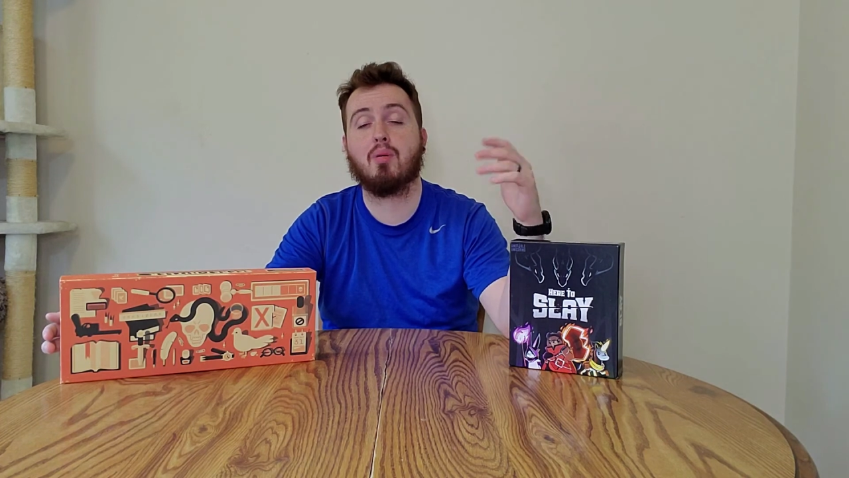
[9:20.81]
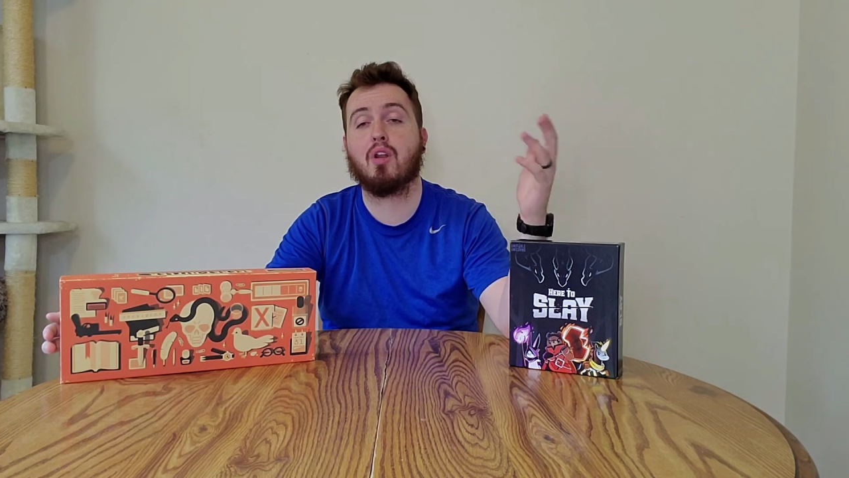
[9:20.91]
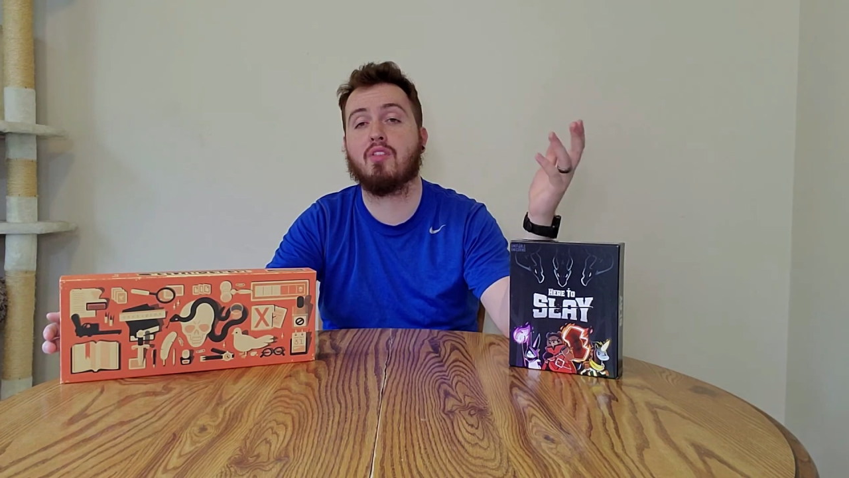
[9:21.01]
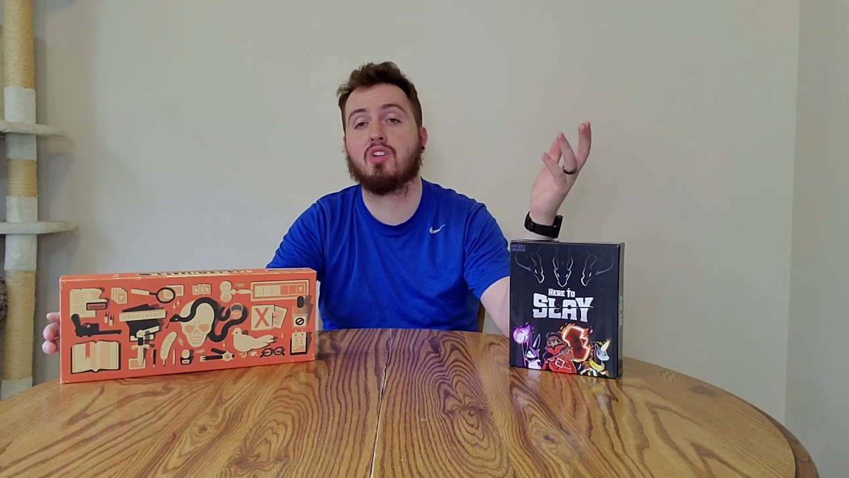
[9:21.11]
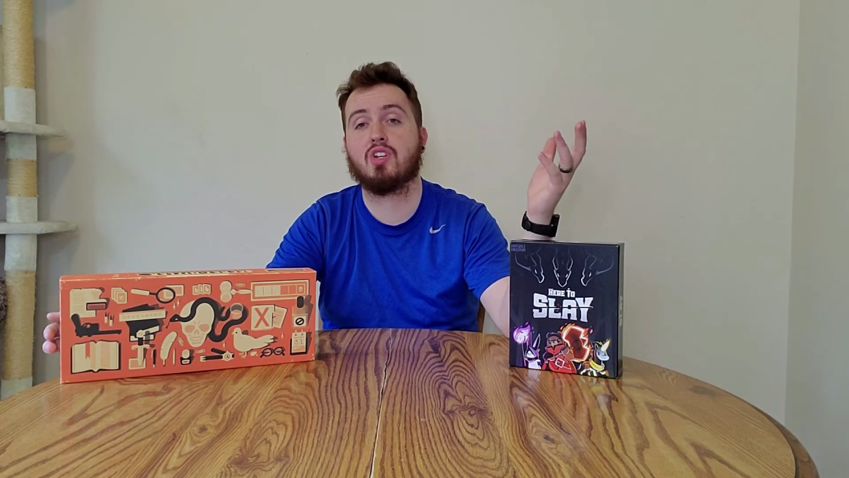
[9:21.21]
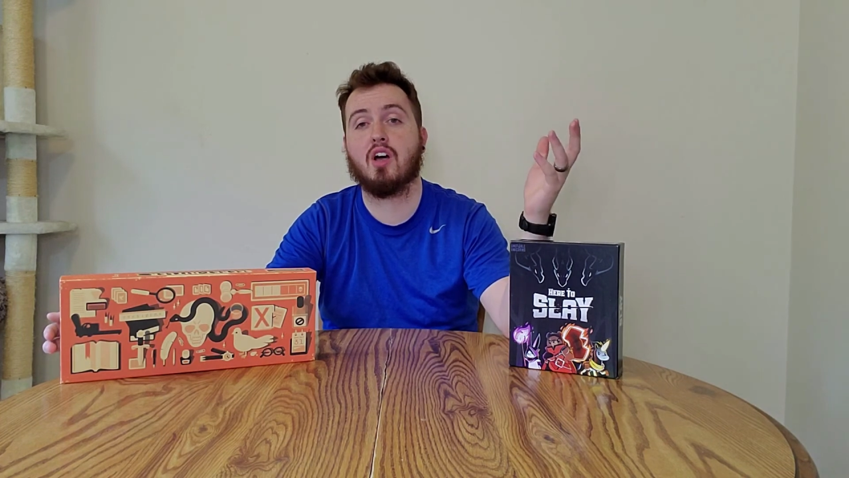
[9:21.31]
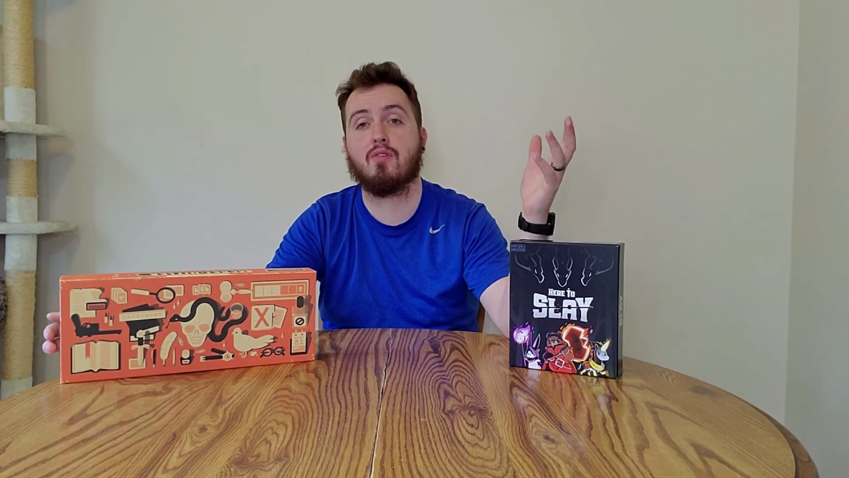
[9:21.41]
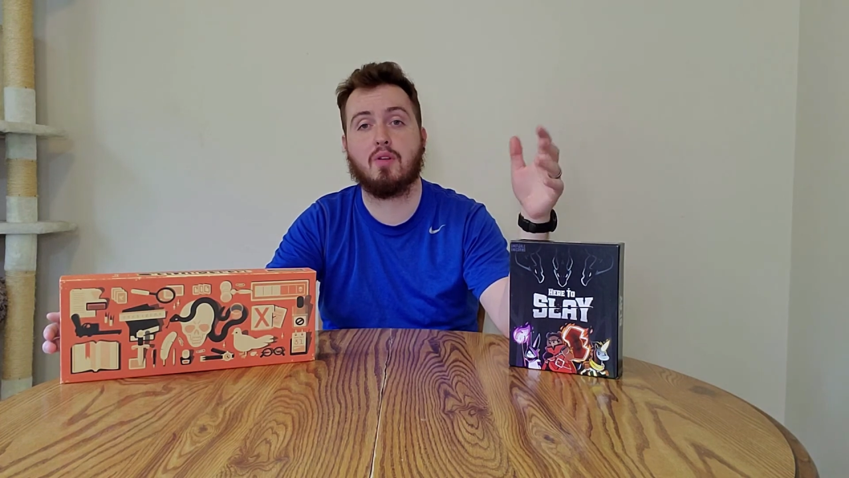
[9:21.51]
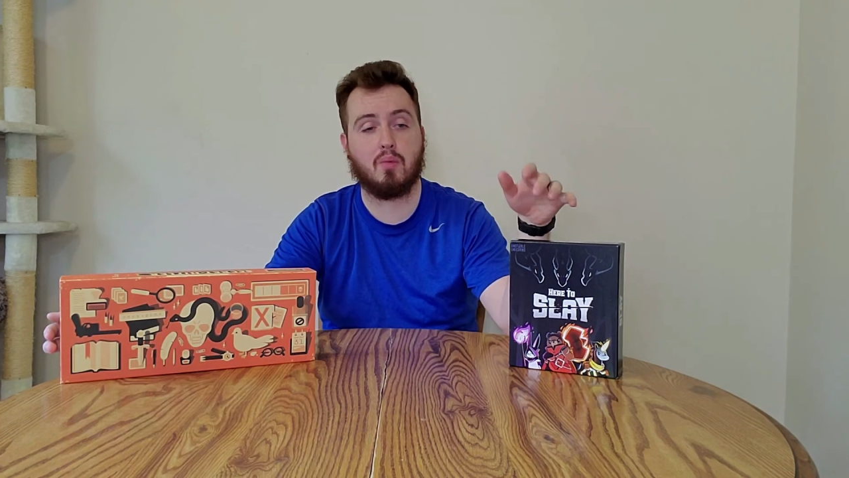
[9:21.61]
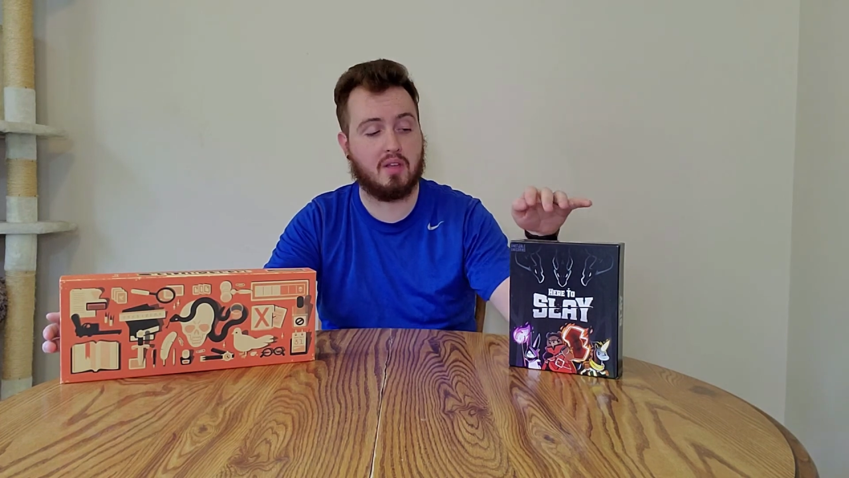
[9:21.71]
put on the
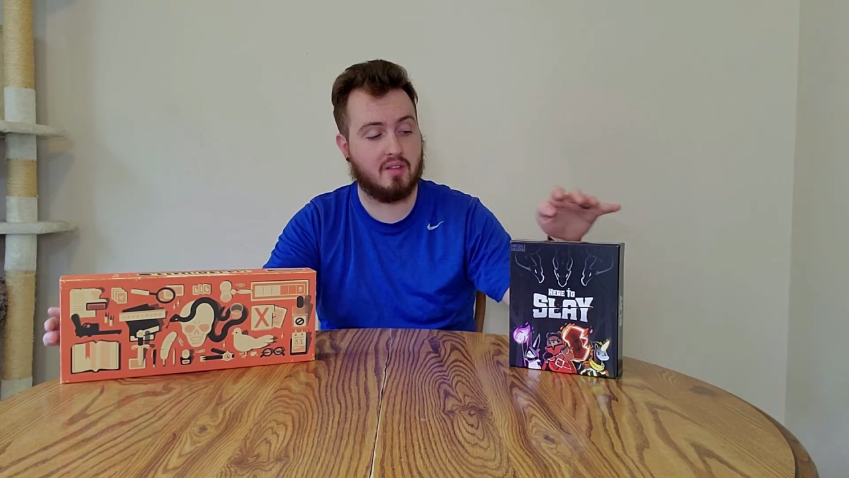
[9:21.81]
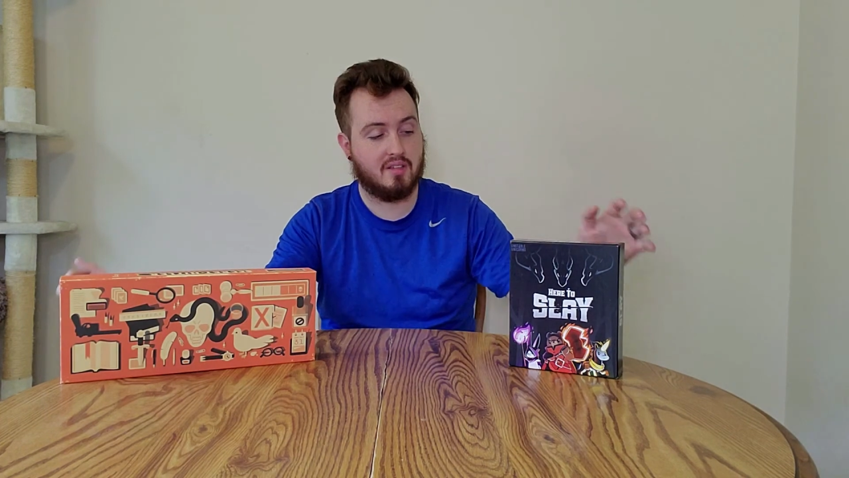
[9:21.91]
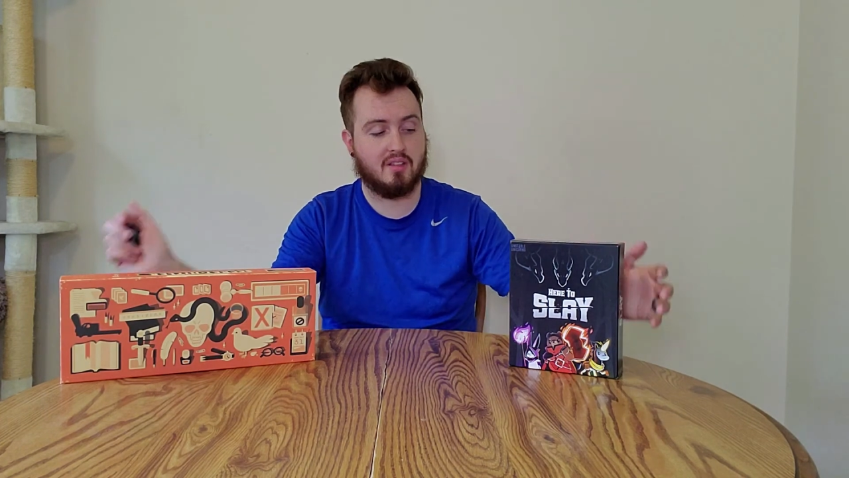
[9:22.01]
shelf and we